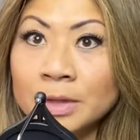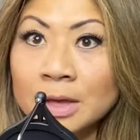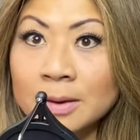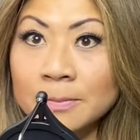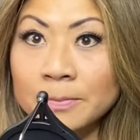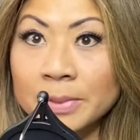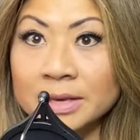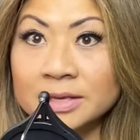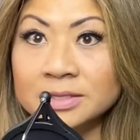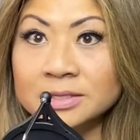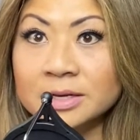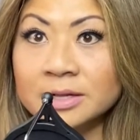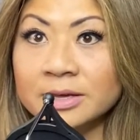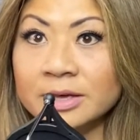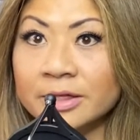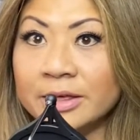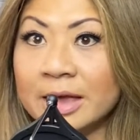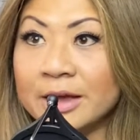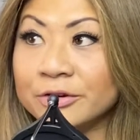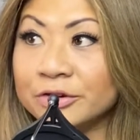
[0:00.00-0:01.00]
basically,
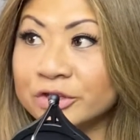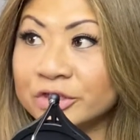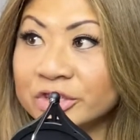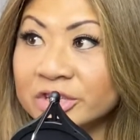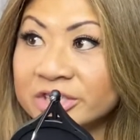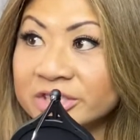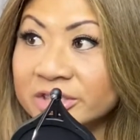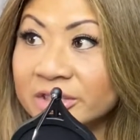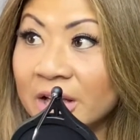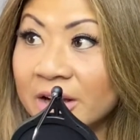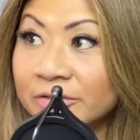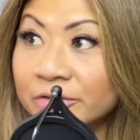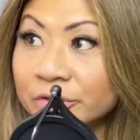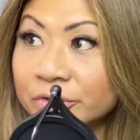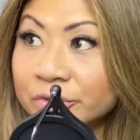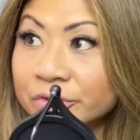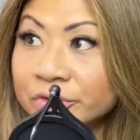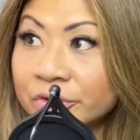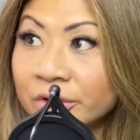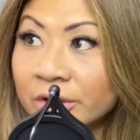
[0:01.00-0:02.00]
there are 6
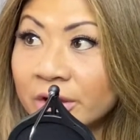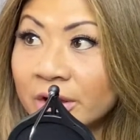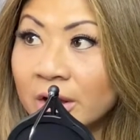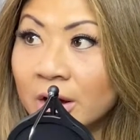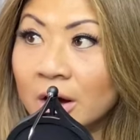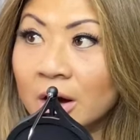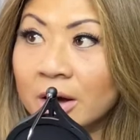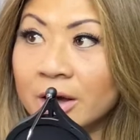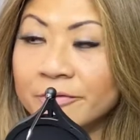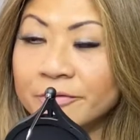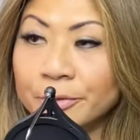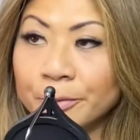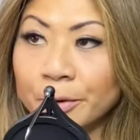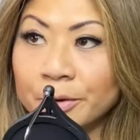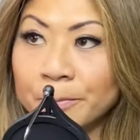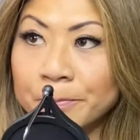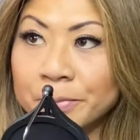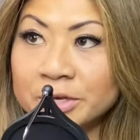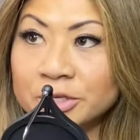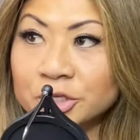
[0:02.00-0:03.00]
levels. If you
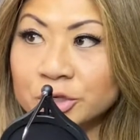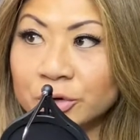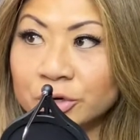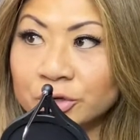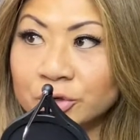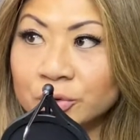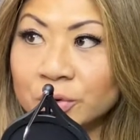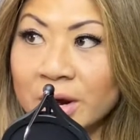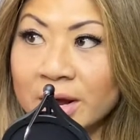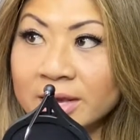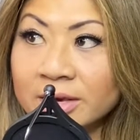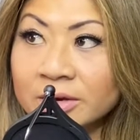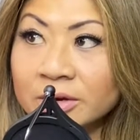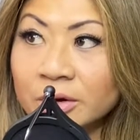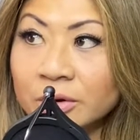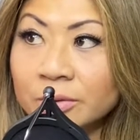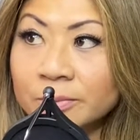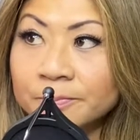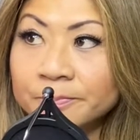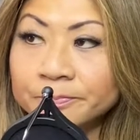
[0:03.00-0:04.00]
can picture a
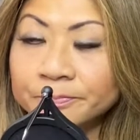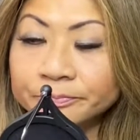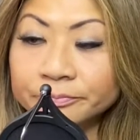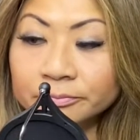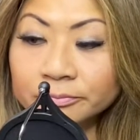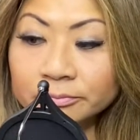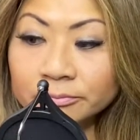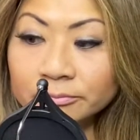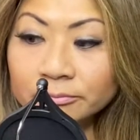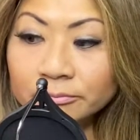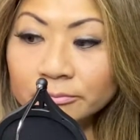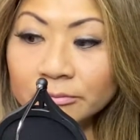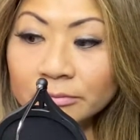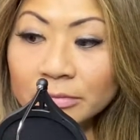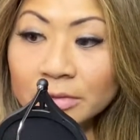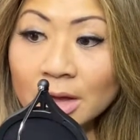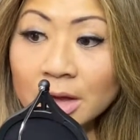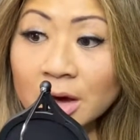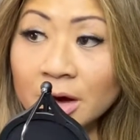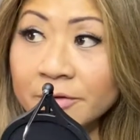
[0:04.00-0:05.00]
triangle
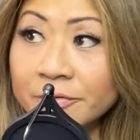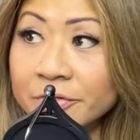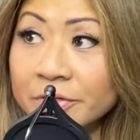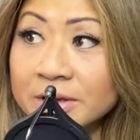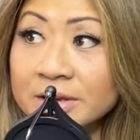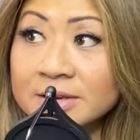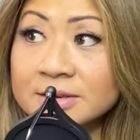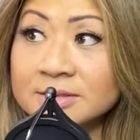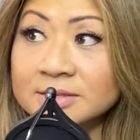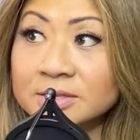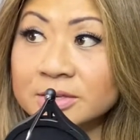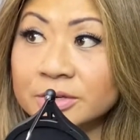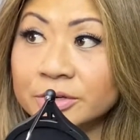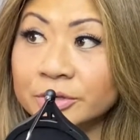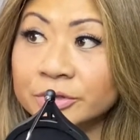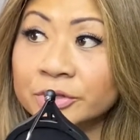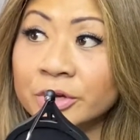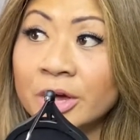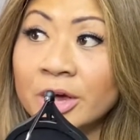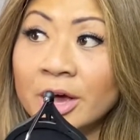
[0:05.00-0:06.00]
of thinking
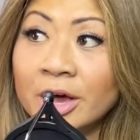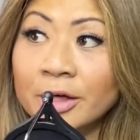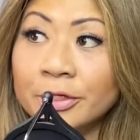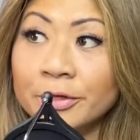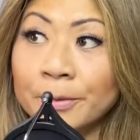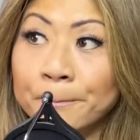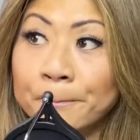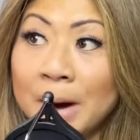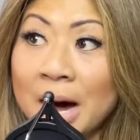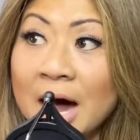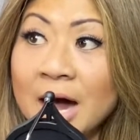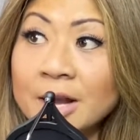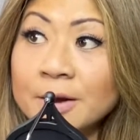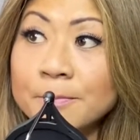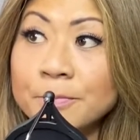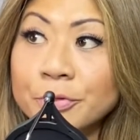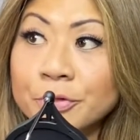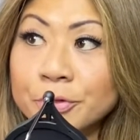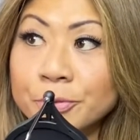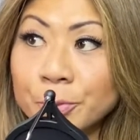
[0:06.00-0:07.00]
skills, the
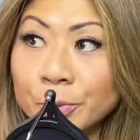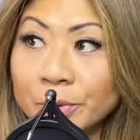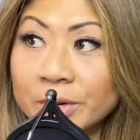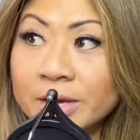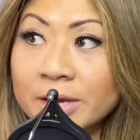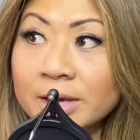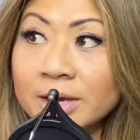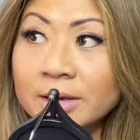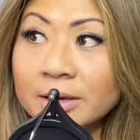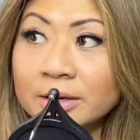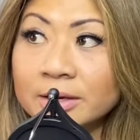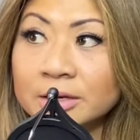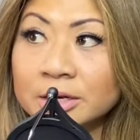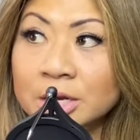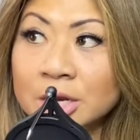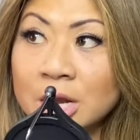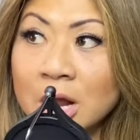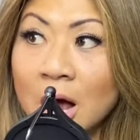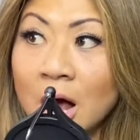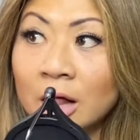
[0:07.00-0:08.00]
bottom 3,
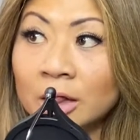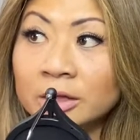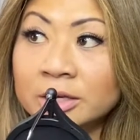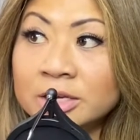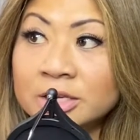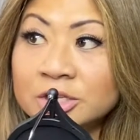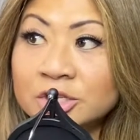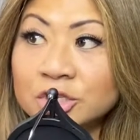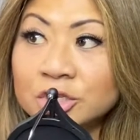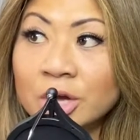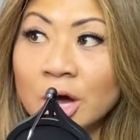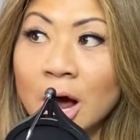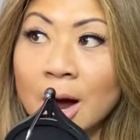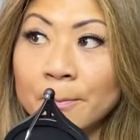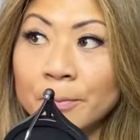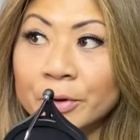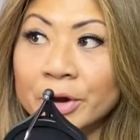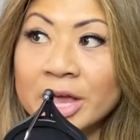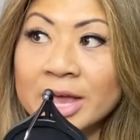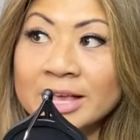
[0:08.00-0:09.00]
knowledge,
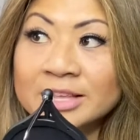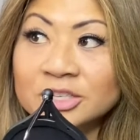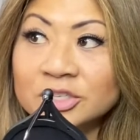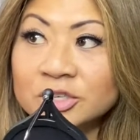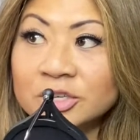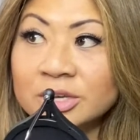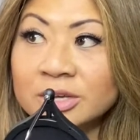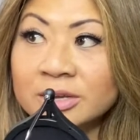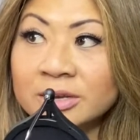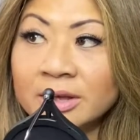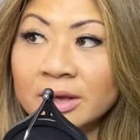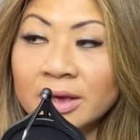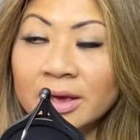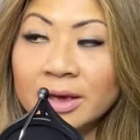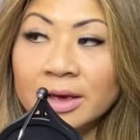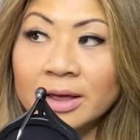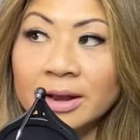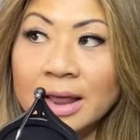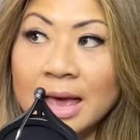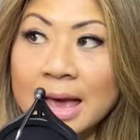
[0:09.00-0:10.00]
comprehension,
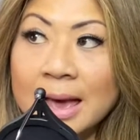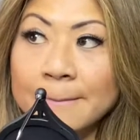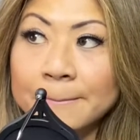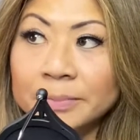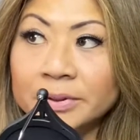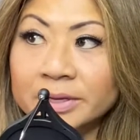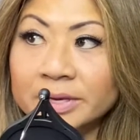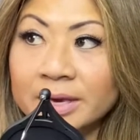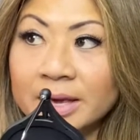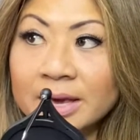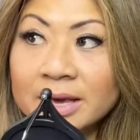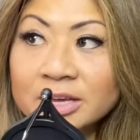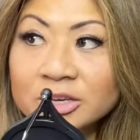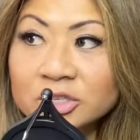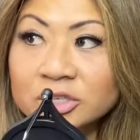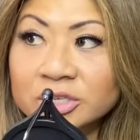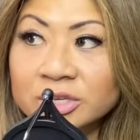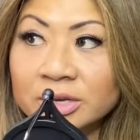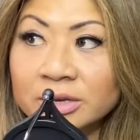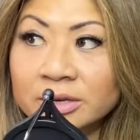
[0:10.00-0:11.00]
and
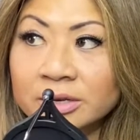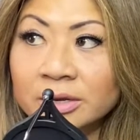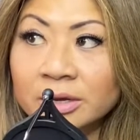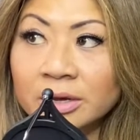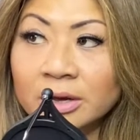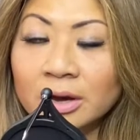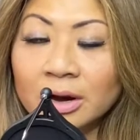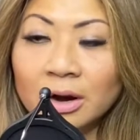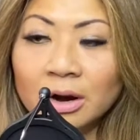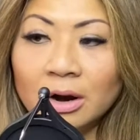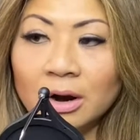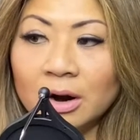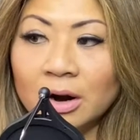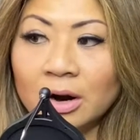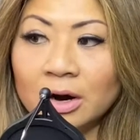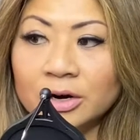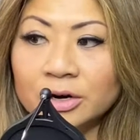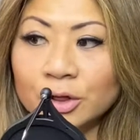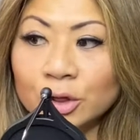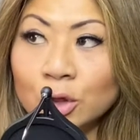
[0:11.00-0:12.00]
application,
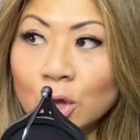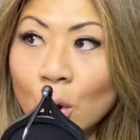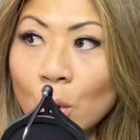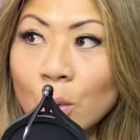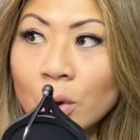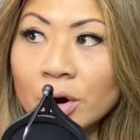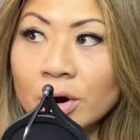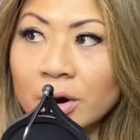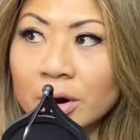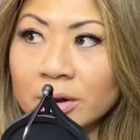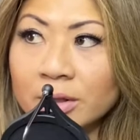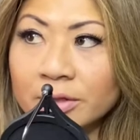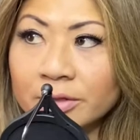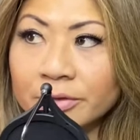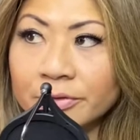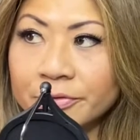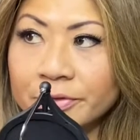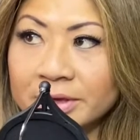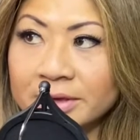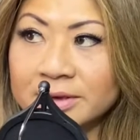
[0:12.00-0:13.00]
are lower
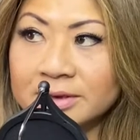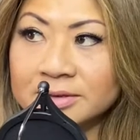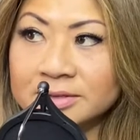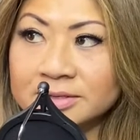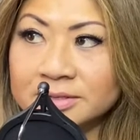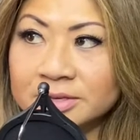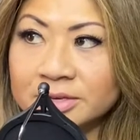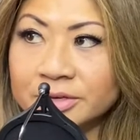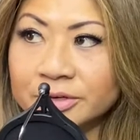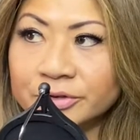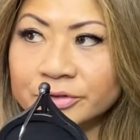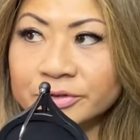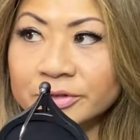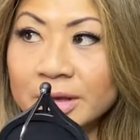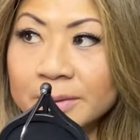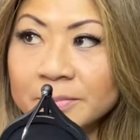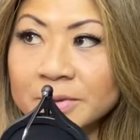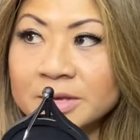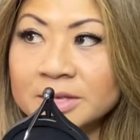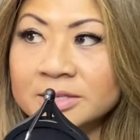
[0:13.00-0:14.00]
thinking skills.
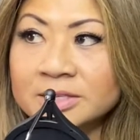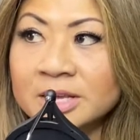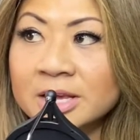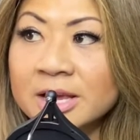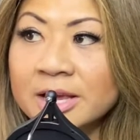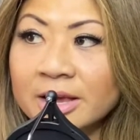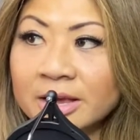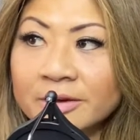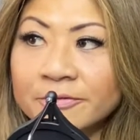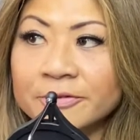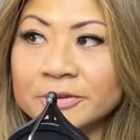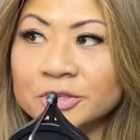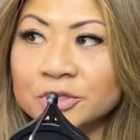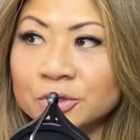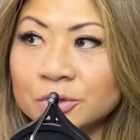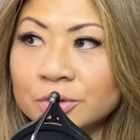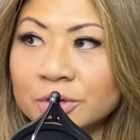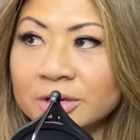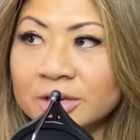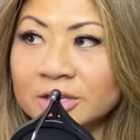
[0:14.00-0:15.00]
That means if a
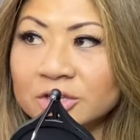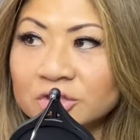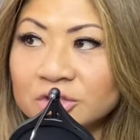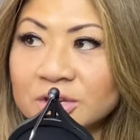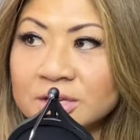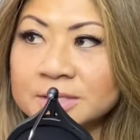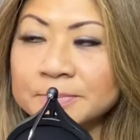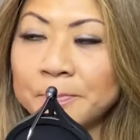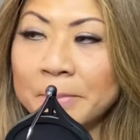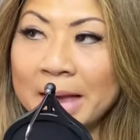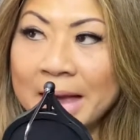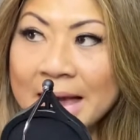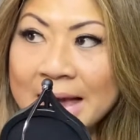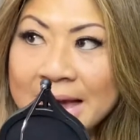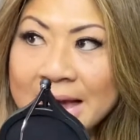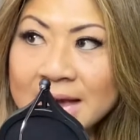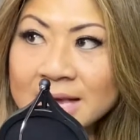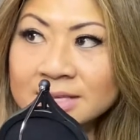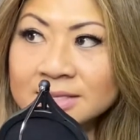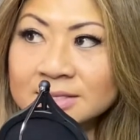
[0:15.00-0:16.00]
student can just
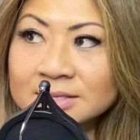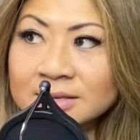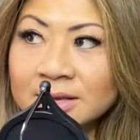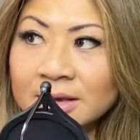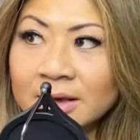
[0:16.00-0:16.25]
pass